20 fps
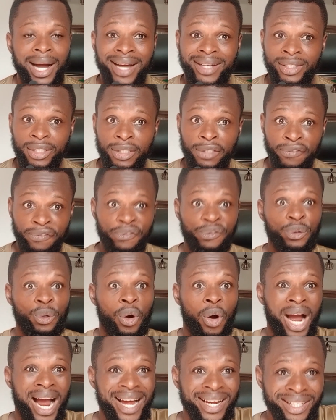And if
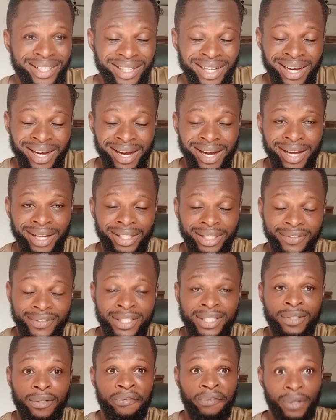you are, if
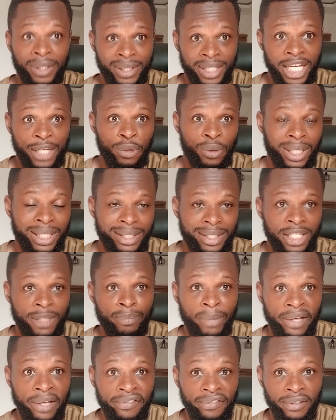this is the first time you are
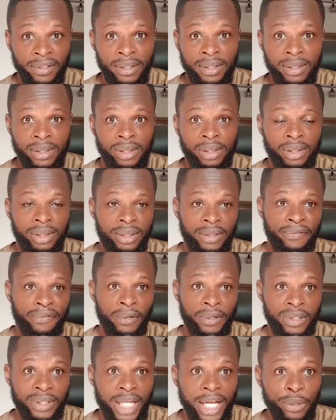seeing my face, the
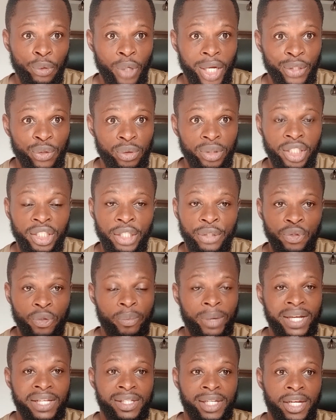first time you are tuning
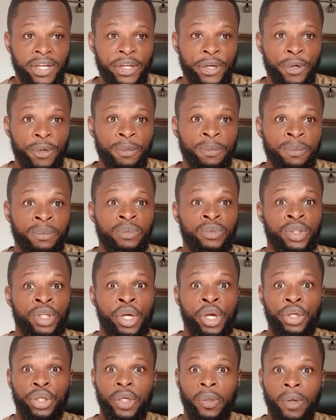into my channel,
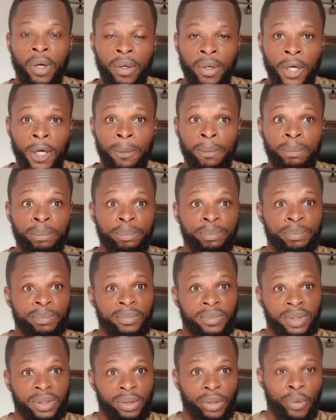you're welcome.
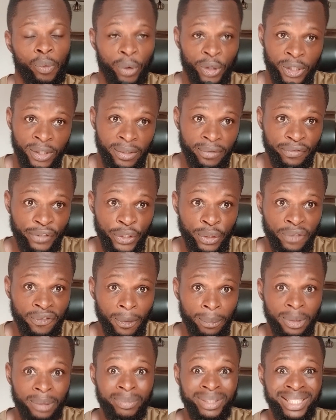Watch the video
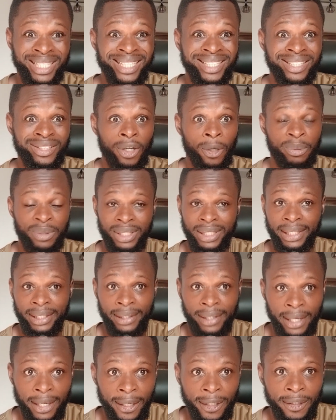from the beginning up to
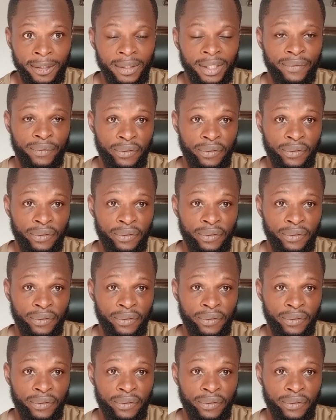the end.